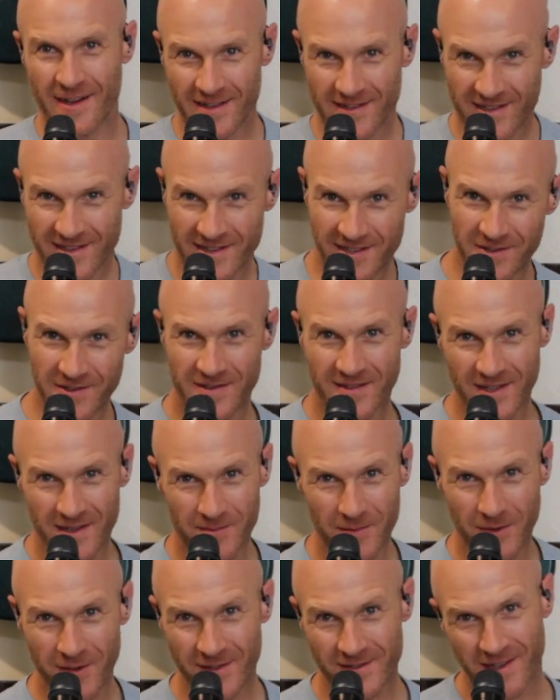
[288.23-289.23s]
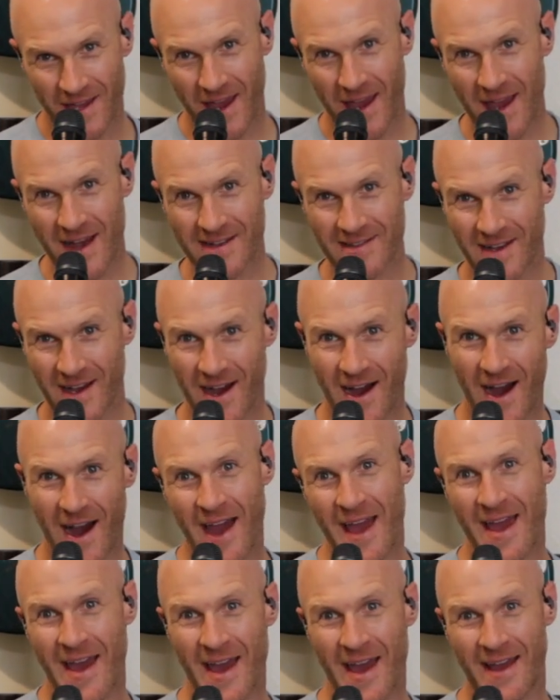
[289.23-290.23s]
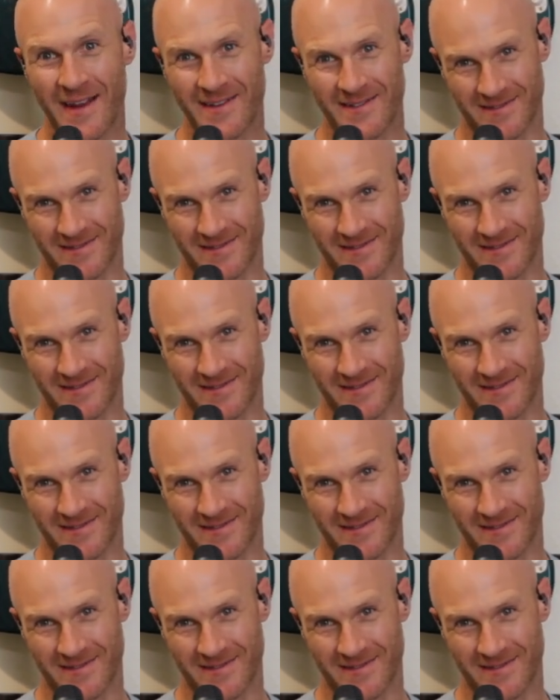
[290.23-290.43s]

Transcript: is the two cymbals as a hi hat.